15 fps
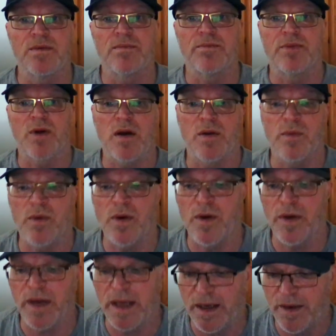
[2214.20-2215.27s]
prior
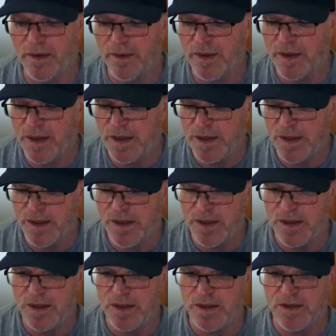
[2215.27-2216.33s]
workout
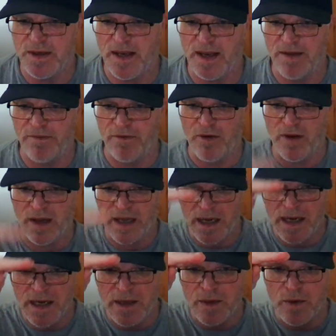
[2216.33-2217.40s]
to have like a
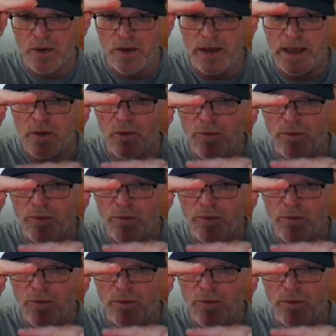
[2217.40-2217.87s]
little